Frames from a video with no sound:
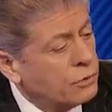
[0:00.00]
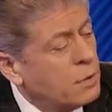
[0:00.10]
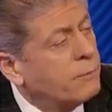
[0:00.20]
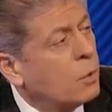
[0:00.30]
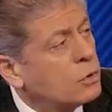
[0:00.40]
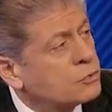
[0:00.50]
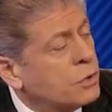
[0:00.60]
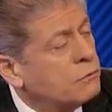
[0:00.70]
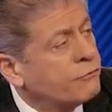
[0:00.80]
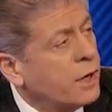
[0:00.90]
Amendment was
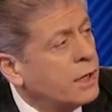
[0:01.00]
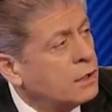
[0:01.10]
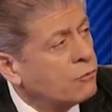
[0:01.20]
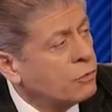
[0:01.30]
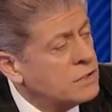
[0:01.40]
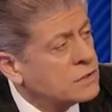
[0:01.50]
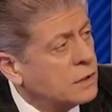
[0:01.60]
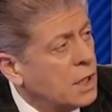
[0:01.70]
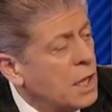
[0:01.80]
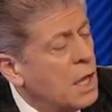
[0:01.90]
written for any reason,